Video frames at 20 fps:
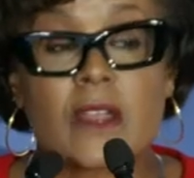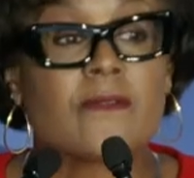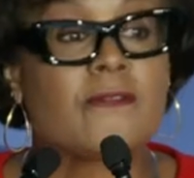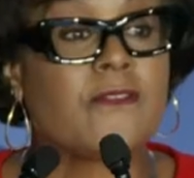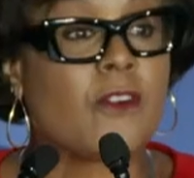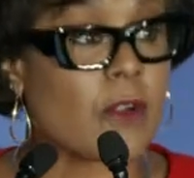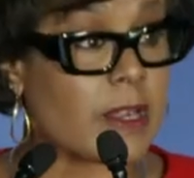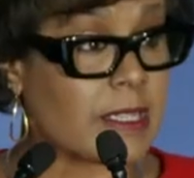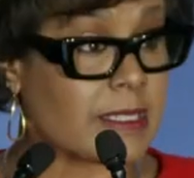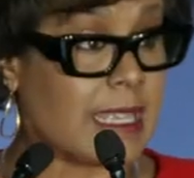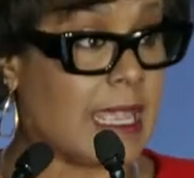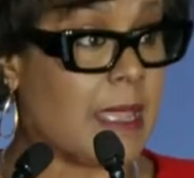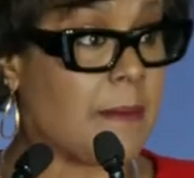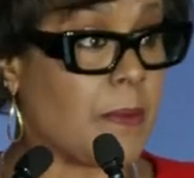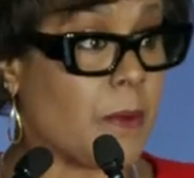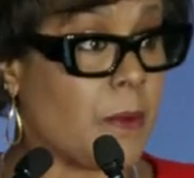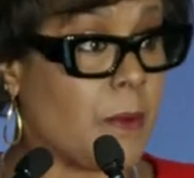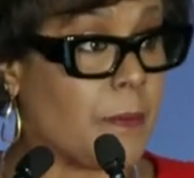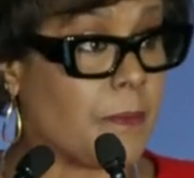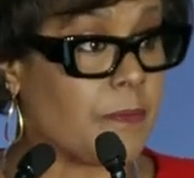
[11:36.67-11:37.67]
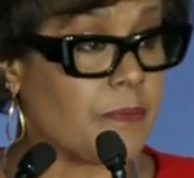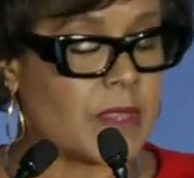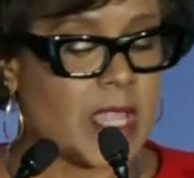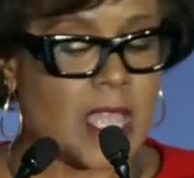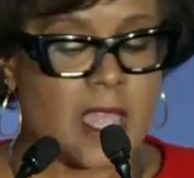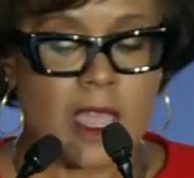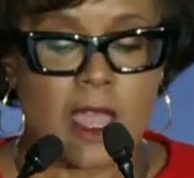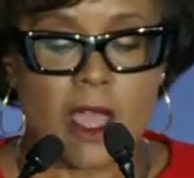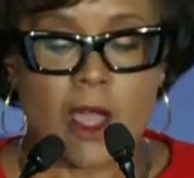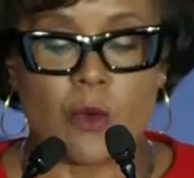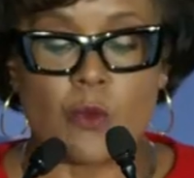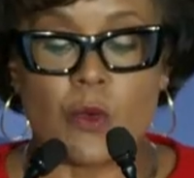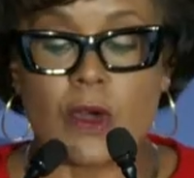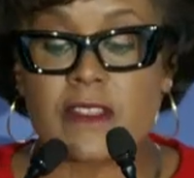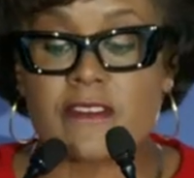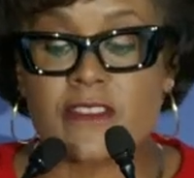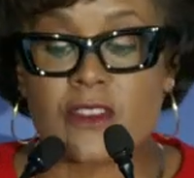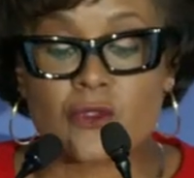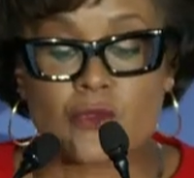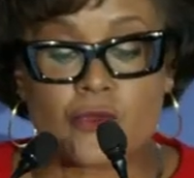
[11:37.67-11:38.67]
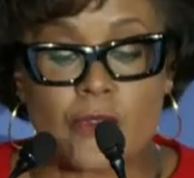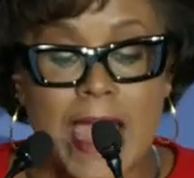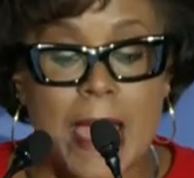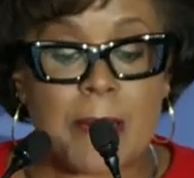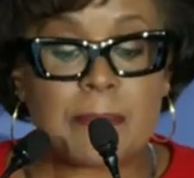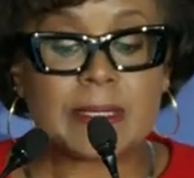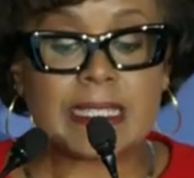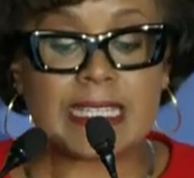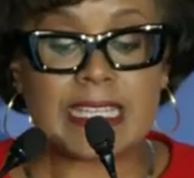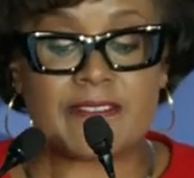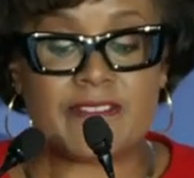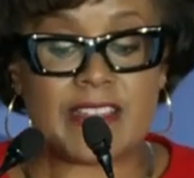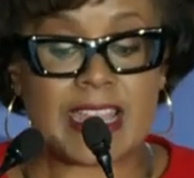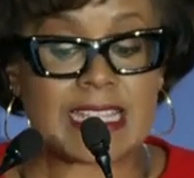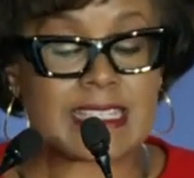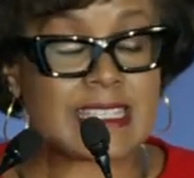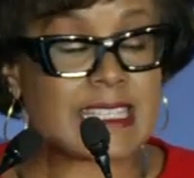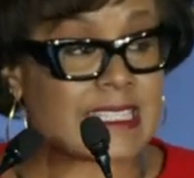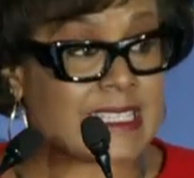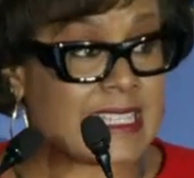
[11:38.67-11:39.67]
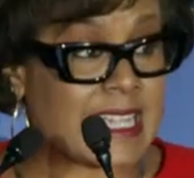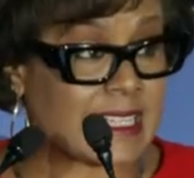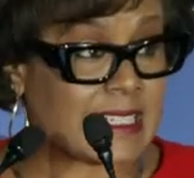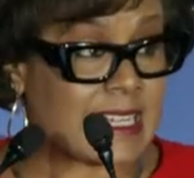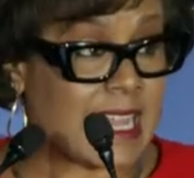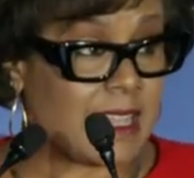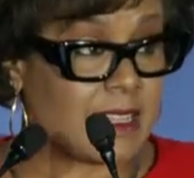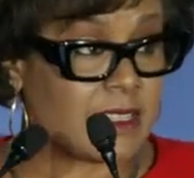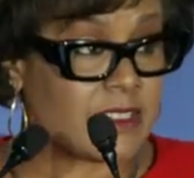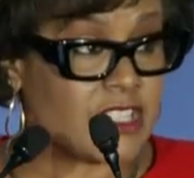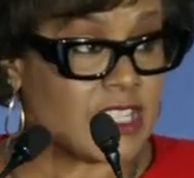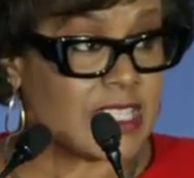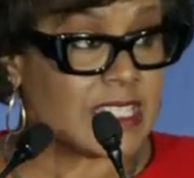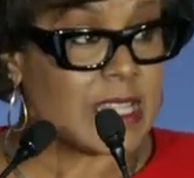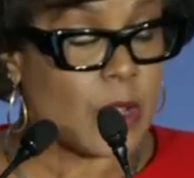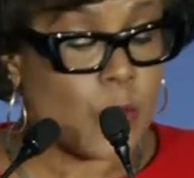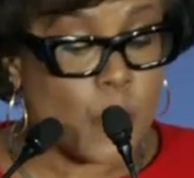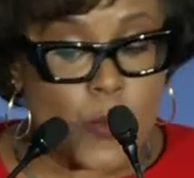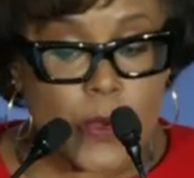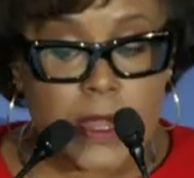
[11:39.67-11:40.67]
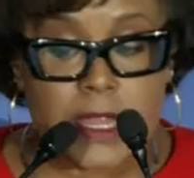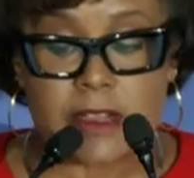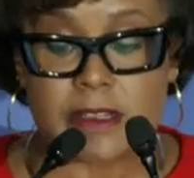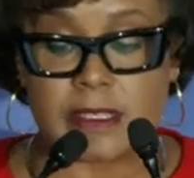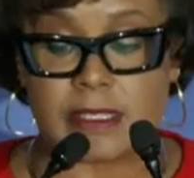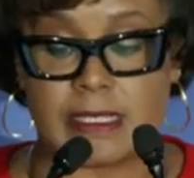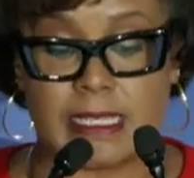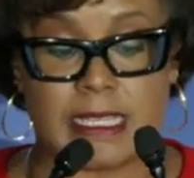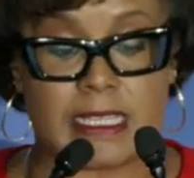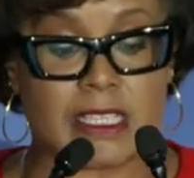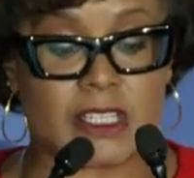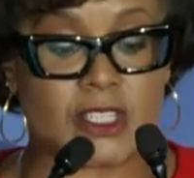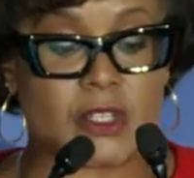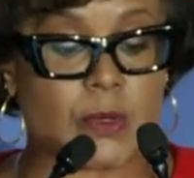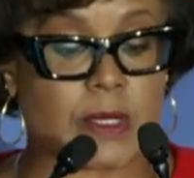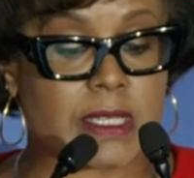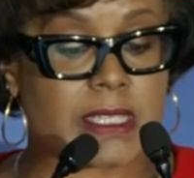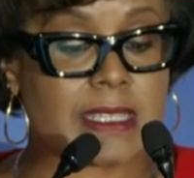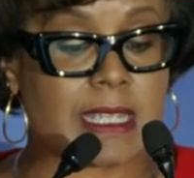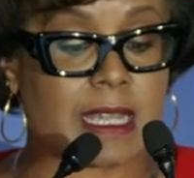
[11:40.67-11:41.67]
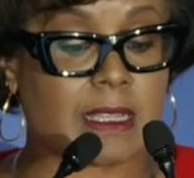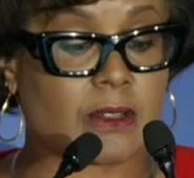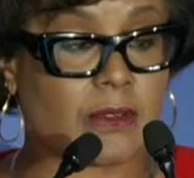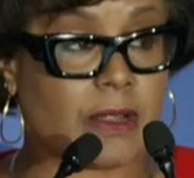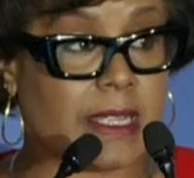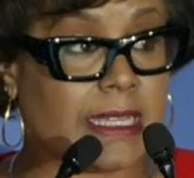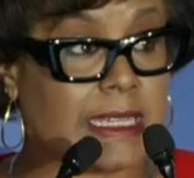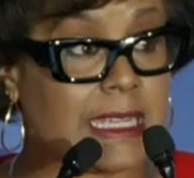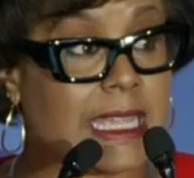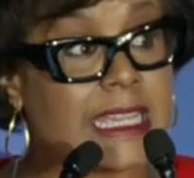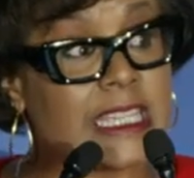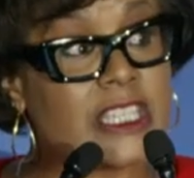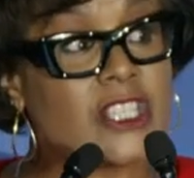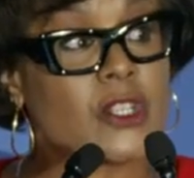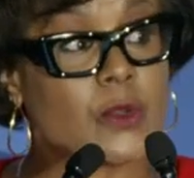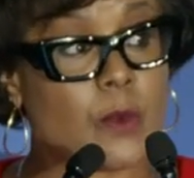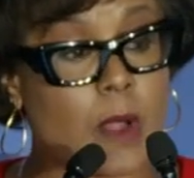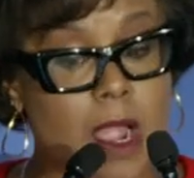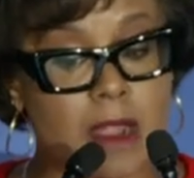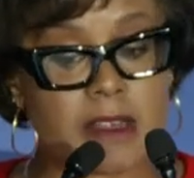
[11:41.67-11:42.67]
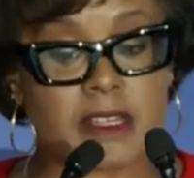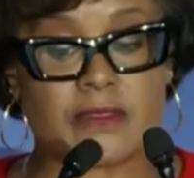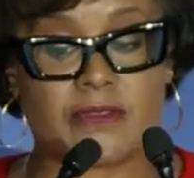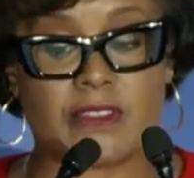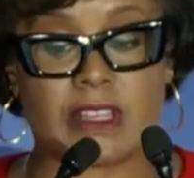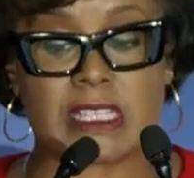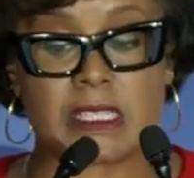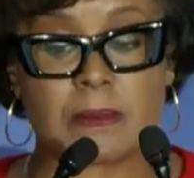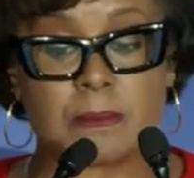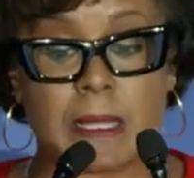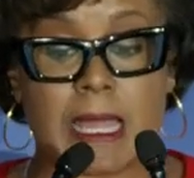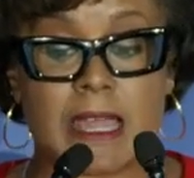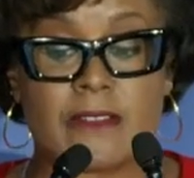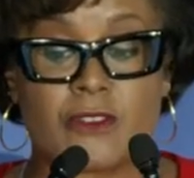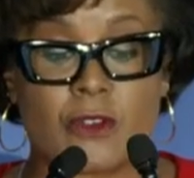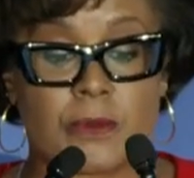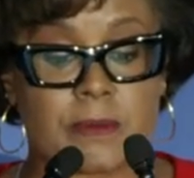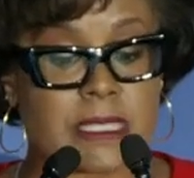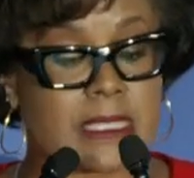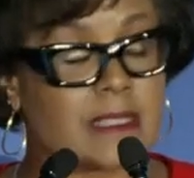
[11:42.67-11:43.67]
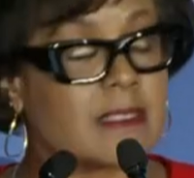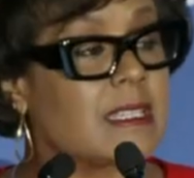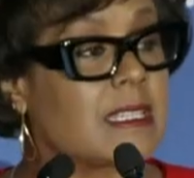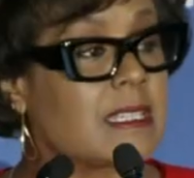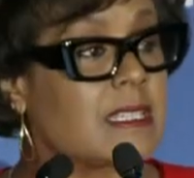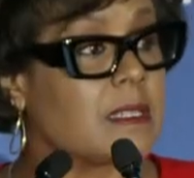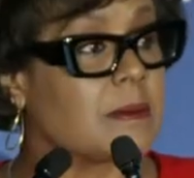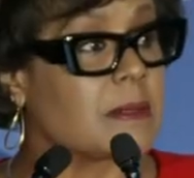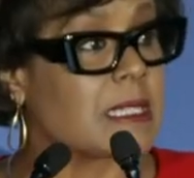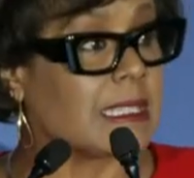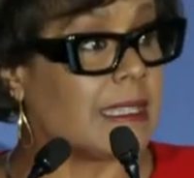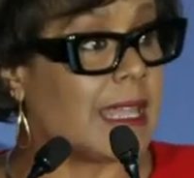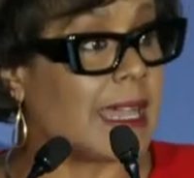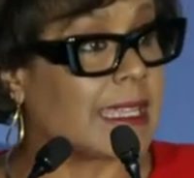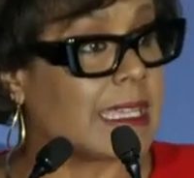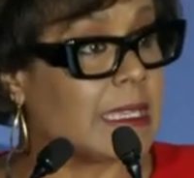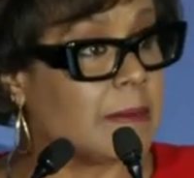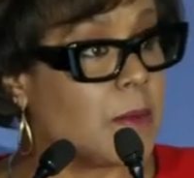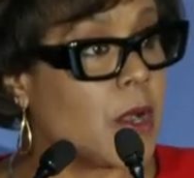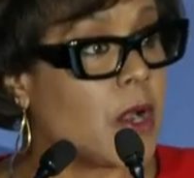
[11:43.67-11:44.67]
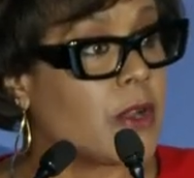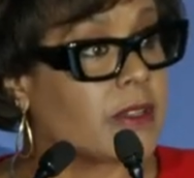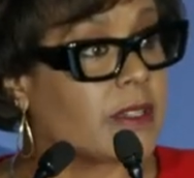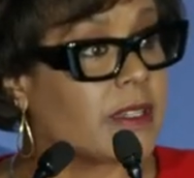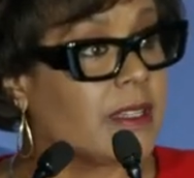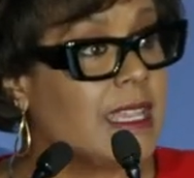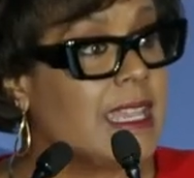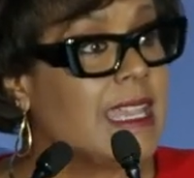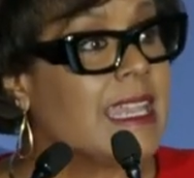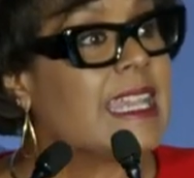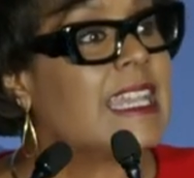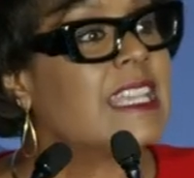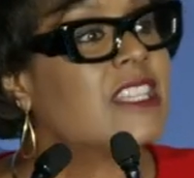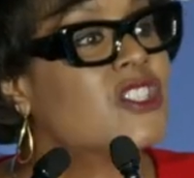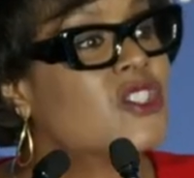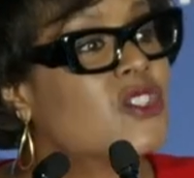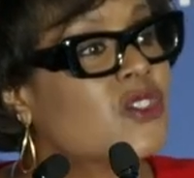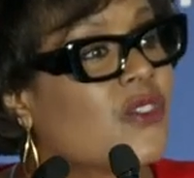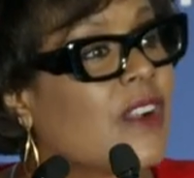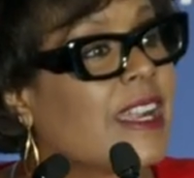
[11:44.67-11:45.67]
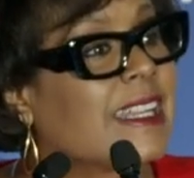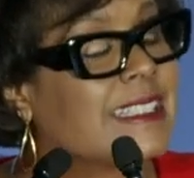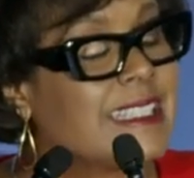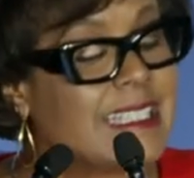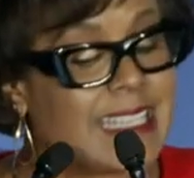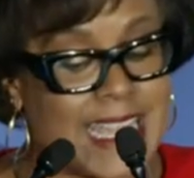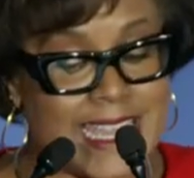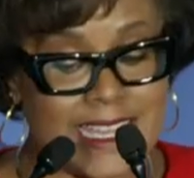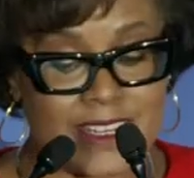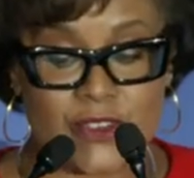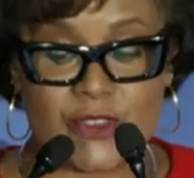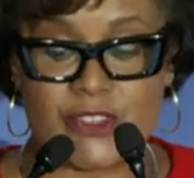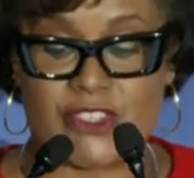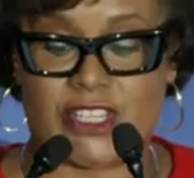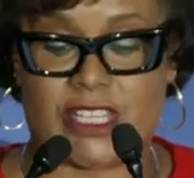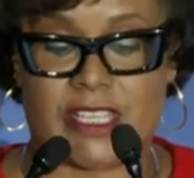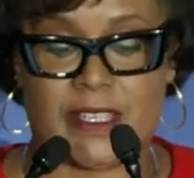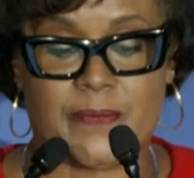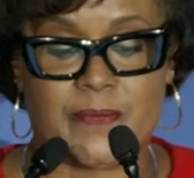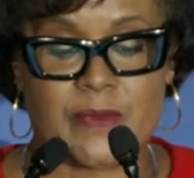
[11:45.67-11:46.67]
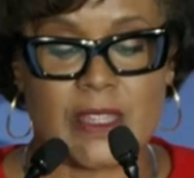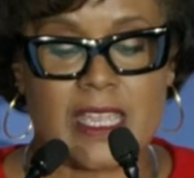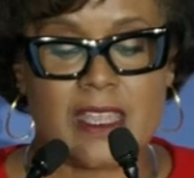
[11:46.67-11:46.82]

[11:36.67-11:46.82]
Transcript: For example, one of the rapidly advancing technologies that we're seeking to accelerate into our defense platforms and systems at Lockheed Martin is directed energy,